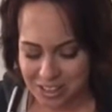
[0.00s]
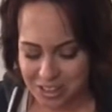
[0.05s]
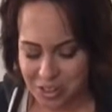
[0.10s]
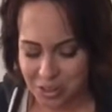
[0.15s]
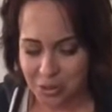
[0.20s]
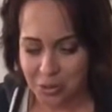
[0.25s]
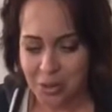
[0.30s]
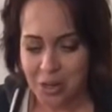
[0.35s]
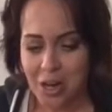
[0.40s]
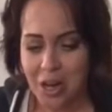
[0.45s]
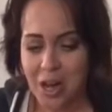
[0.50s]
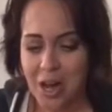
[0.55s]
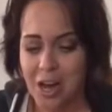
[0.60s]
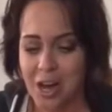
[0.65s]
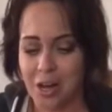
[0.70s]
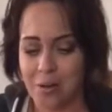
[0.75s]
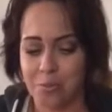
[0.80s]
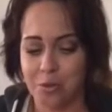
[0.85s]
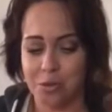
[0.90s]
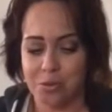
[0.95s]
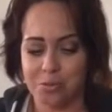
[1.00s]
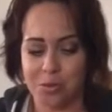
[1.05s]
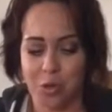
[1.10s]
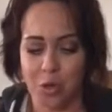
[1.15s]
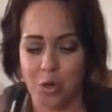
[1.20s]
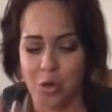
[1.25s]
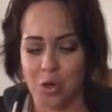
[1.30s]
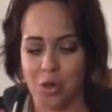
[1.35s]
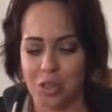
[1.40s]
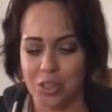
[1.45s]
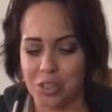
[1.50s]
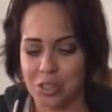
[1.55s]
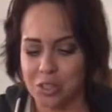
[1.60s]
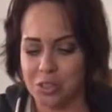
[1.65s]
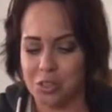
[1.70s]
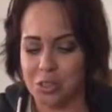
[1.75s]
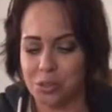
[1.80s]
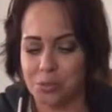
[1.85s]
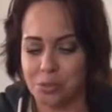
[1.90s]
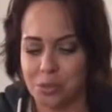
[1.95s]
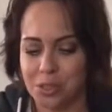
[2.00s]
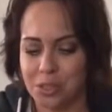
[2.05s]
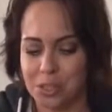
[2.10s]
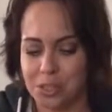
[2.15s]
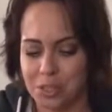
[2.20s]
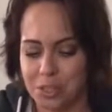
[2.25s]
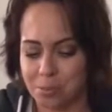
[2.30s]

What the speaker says: So I moved on to putting